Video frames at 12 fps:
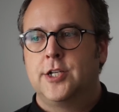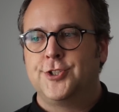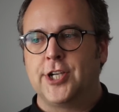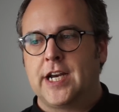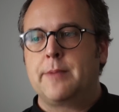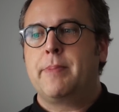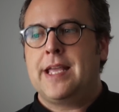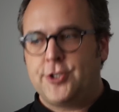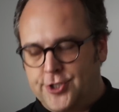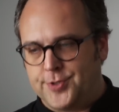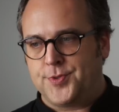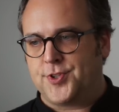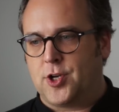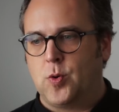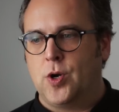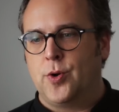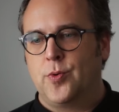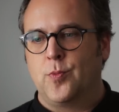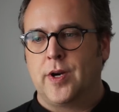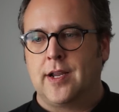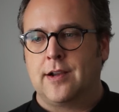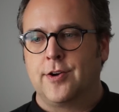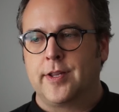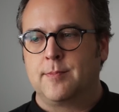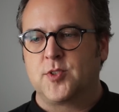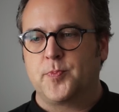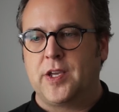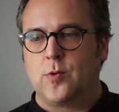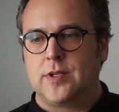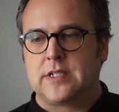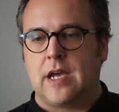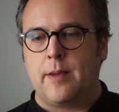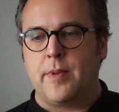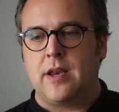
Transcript: Johnny Bench use the quote when I heard him speak one time.